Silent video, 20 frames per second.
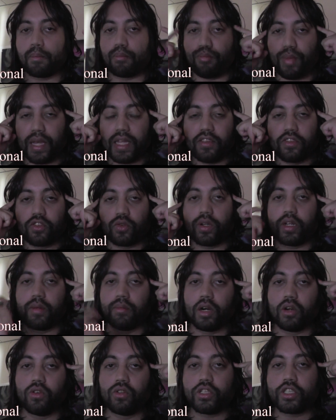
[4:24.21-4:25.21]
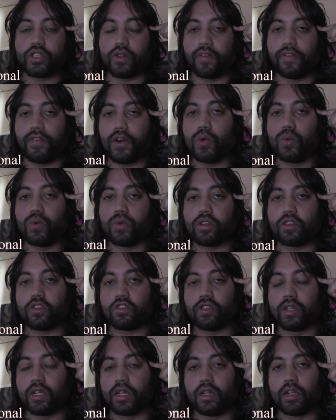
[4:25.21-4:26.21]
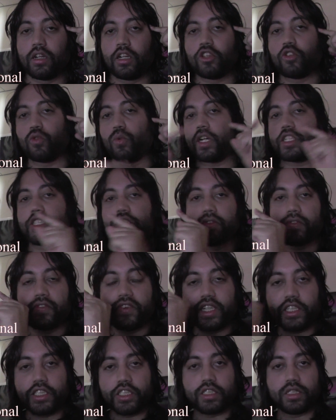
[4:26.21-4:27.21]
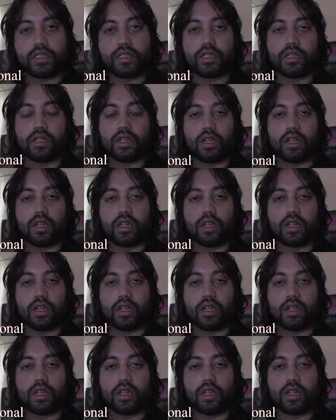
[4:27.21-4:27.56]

mental and emotional focus towards the vision